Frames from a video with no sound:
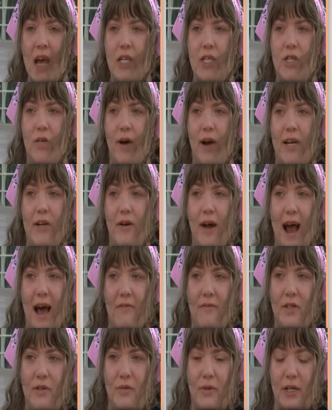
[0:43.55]
so I don't
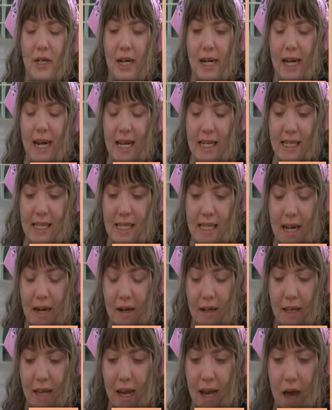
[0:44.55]
have to worry
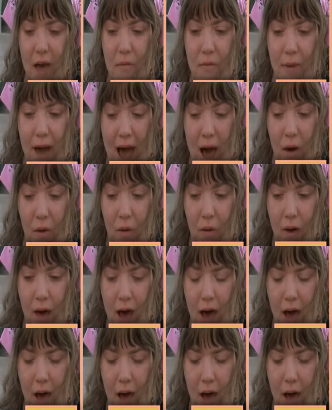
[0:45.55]
necessarily about